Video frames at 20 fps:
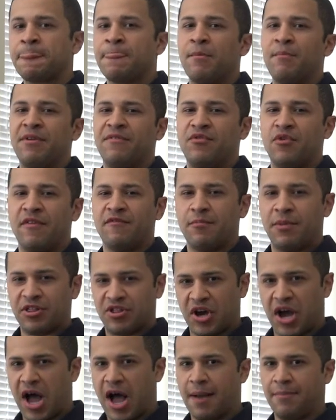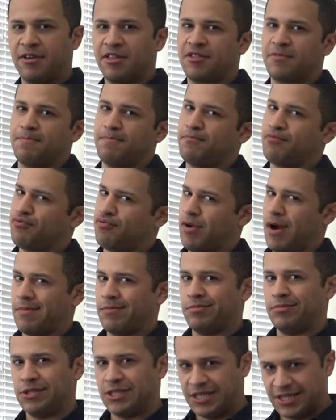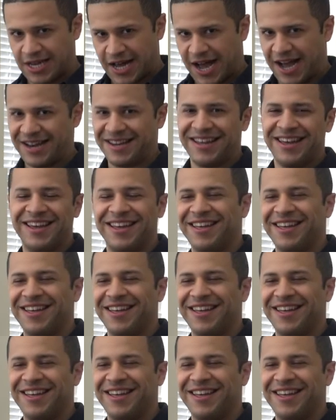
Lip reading: But if you have a bunch of hobbits, probably not.